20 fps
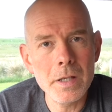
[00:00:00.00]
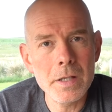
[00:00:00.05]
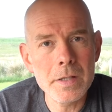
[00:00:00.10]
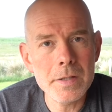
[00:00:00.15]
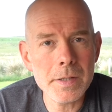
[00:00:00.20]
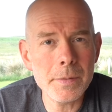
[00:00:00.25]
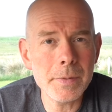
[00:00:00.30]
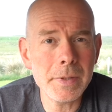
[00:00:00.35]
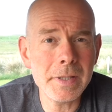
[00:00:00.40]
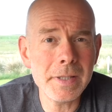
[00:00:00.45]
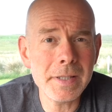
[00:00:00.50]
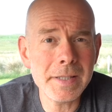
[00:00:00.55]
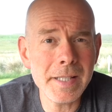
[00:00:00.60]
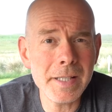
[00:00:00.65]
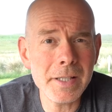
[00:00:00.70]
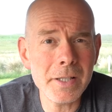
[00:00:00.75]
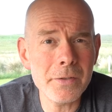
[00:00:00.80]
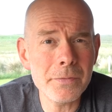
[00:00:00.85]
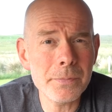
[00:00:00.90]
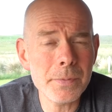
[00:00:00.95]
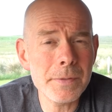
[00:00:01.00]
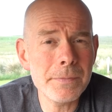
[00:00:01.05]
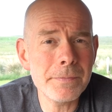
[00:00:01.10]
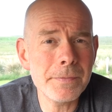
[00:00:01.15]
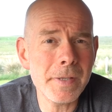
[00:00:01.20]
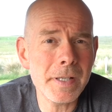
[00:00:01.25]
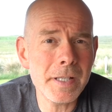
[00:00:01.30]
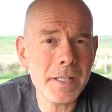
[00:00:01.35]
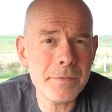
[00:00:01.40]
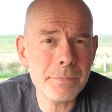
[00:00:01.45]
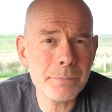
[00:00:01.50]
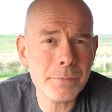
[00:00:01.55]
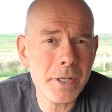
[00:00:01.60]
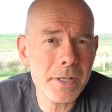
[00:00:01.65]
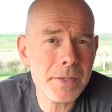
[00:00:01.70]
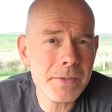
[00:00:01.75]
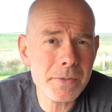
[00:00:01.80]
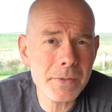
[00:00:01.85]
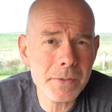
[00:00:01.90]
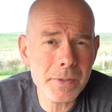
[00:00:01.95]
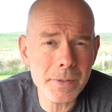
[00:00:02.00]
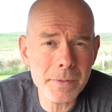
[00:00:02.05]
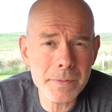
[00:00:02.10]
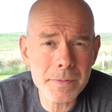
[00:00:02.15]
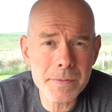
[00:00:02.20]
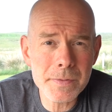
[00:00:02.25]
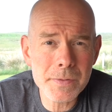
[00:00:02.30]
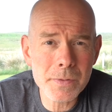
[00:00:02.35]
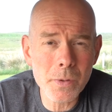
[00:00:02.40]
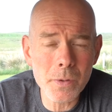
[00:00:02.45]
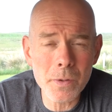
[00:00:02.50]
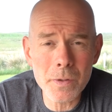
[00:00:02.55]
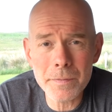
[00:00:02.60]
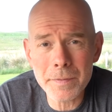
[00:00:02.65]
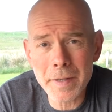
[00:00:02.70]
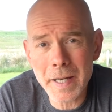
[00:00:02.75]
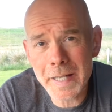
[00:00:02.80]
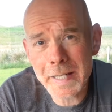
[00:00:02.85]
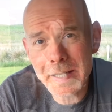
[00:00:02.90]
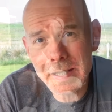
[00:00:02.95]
So we're going to kick off with 5 pros and cons of a